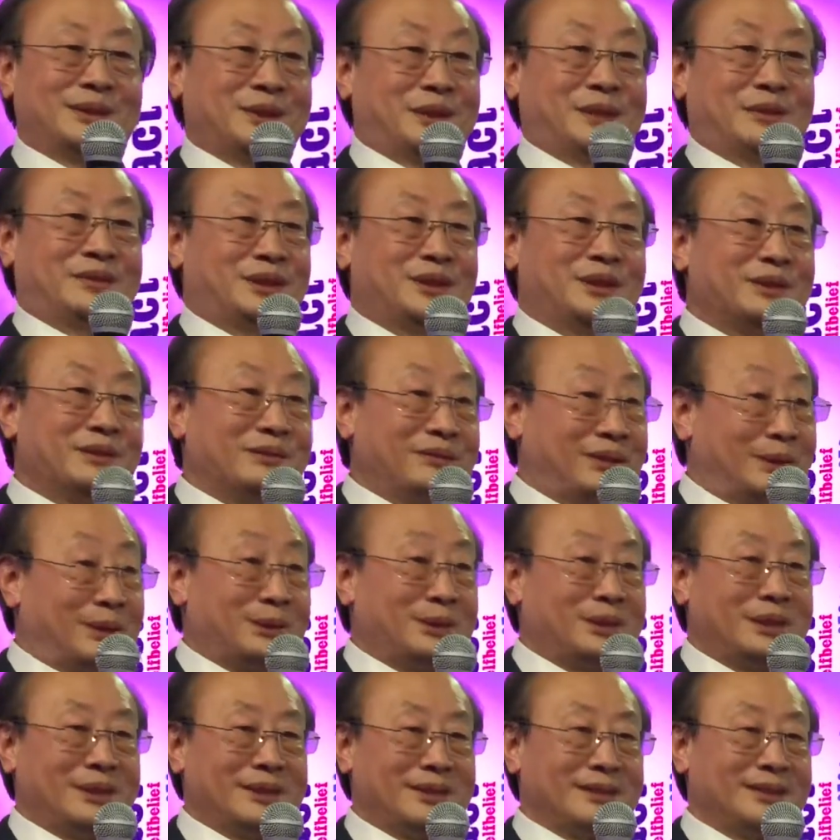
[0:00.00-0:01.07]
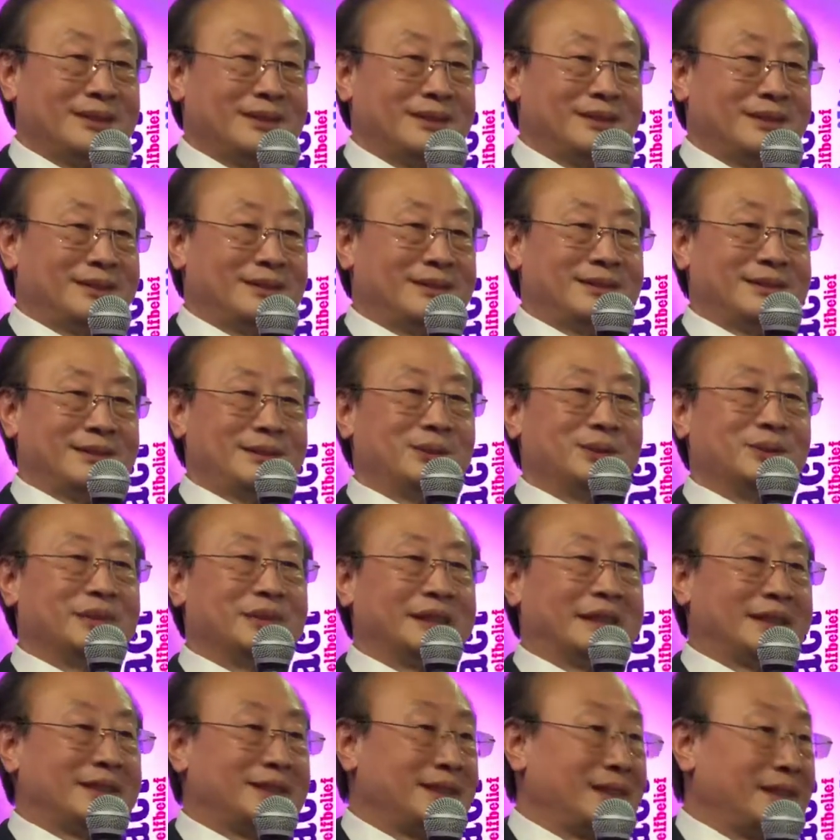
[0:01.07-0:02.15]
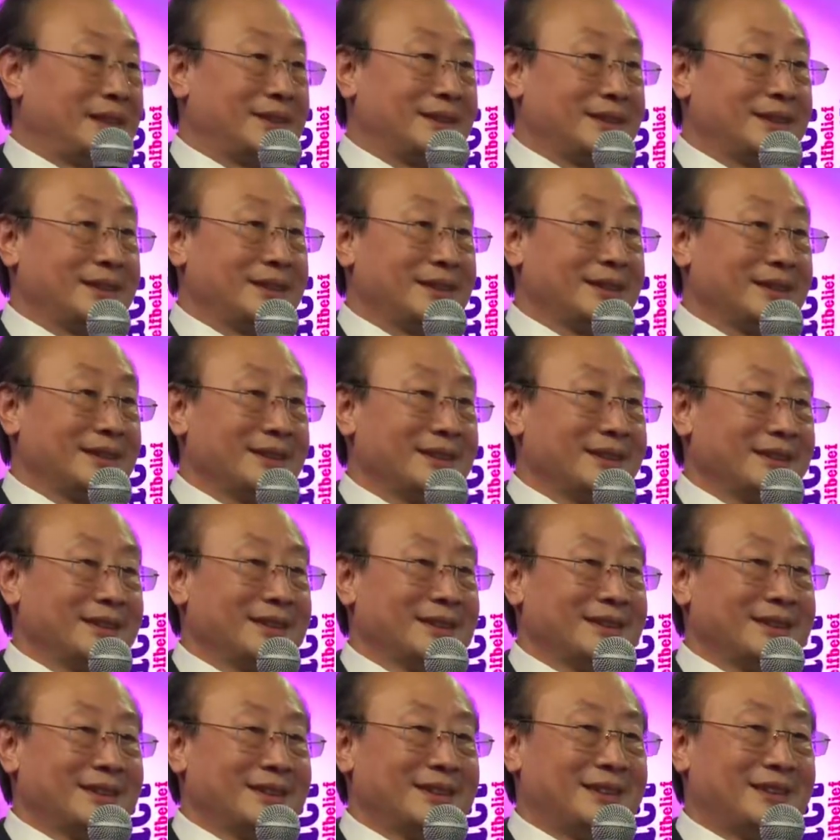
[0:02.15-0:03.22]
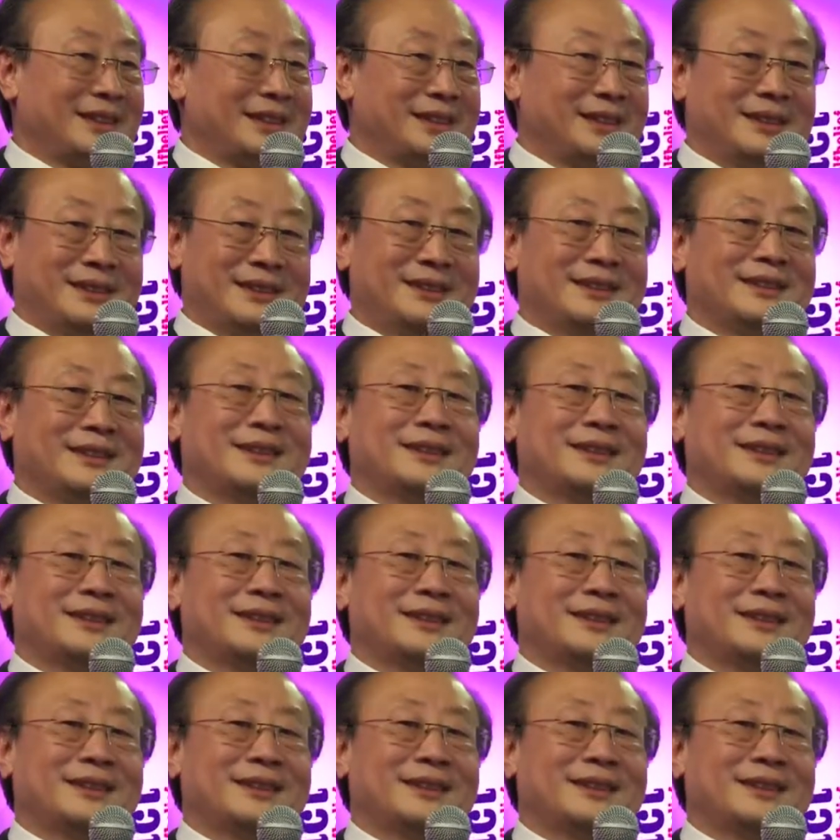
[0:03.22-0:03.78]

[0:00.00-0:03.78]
If you didn't vote, you don't exist, right?